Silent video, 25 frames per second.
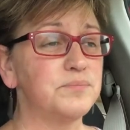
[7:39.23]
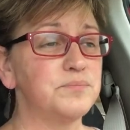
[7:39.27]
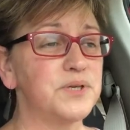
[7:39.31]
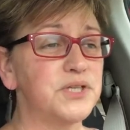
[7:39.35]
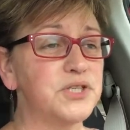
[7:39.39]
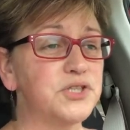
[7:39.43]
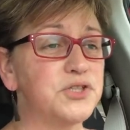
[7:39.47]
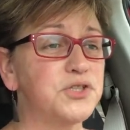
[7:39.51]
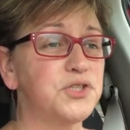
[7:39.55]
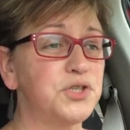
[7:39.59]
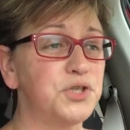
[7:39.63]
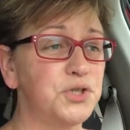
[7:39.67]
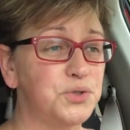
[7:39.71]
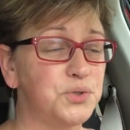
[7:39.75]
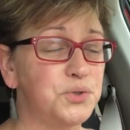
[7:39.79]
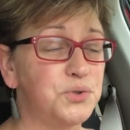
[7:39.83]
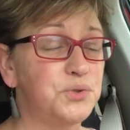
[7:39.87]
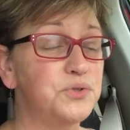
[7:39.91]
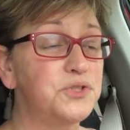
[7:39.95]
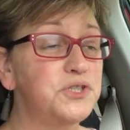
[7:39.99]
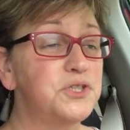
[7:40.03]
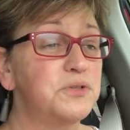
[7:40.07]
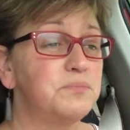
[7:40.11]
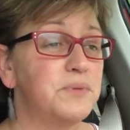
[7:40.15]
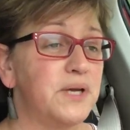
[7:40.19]
but
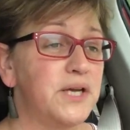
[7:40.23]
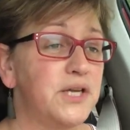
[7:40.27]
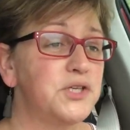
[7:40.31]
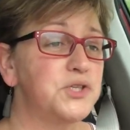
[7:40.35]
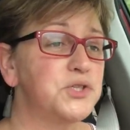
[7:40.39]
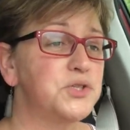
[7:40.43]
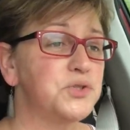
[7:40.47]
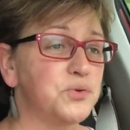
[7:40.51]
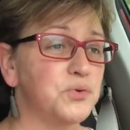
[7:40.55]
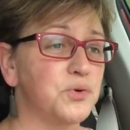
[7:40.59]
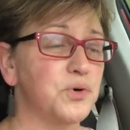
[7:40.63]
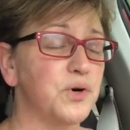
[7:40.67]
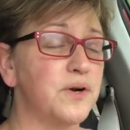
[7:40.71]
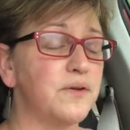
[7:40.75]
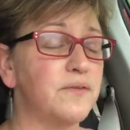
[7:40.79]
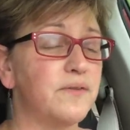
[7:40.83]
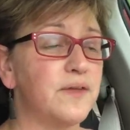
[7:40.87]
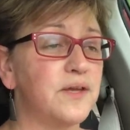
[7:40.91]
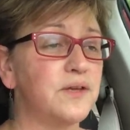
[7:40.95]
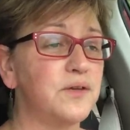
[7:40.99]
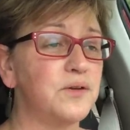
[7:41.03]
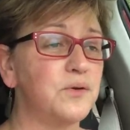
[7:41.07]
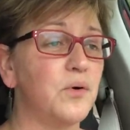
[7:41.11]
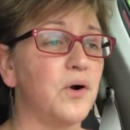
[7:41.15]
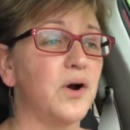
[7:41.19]
two, to make sure
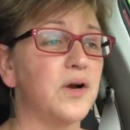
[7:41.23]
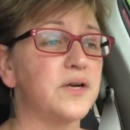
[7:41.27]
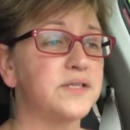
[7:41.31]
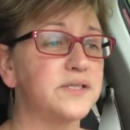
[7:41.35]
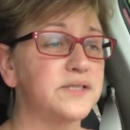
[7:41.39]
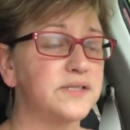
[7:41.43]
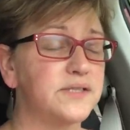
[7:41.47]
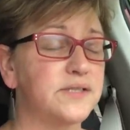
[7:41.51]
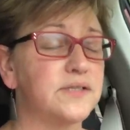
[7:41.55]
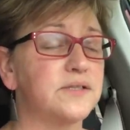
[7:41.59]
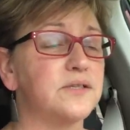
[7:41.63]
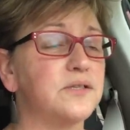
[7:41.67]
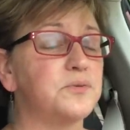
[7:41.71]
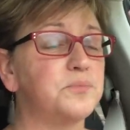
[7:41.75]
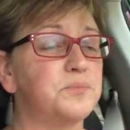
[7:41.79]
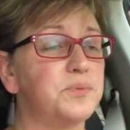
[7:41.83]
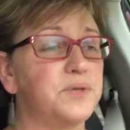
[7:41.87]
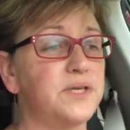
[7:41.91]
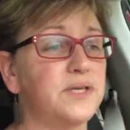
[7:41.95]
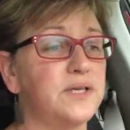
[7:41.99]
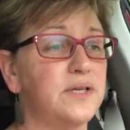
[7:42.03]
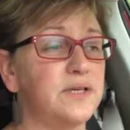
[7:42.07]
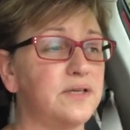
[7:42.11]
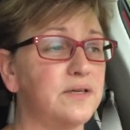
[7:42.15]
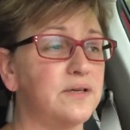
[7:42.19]
that you are still
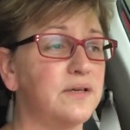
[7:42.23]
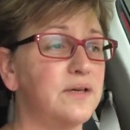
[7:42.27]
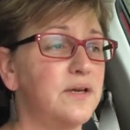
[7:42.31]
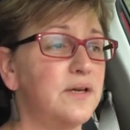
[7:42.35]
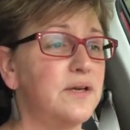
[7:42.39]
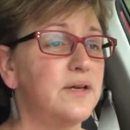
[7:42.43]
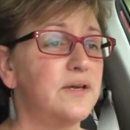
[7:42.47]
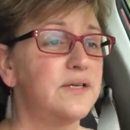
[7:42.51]
being